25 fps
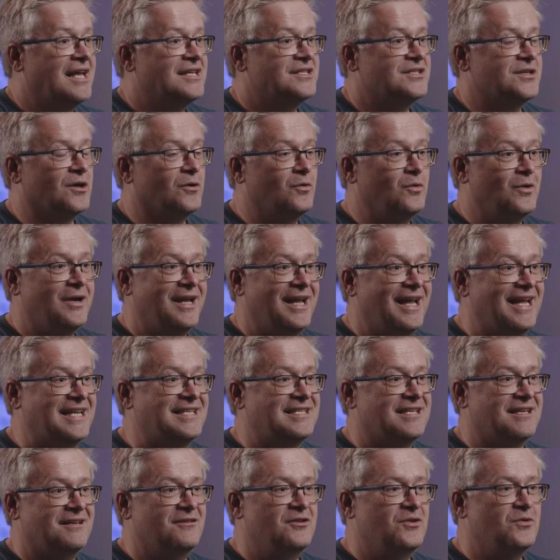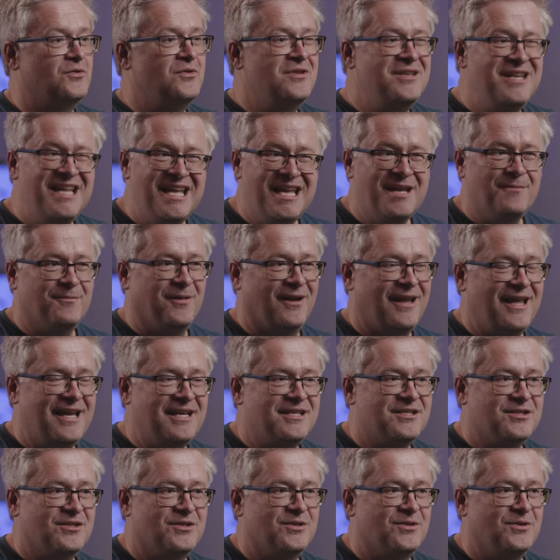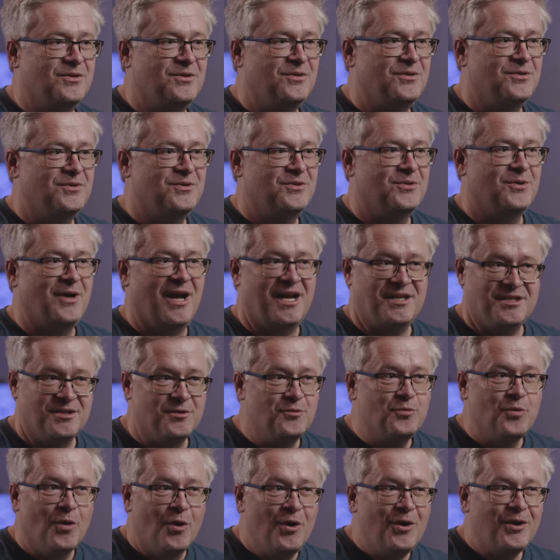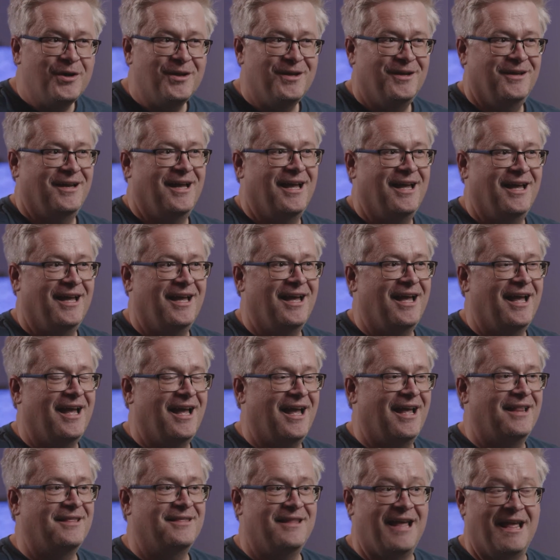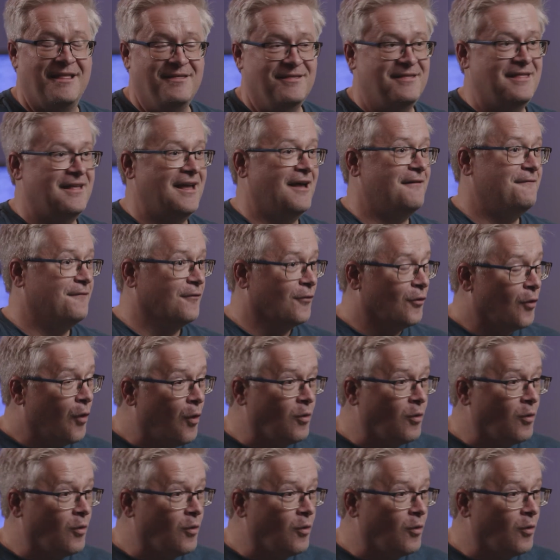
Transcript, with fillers: So it's a unique place to, to actually work uh, and, and therefore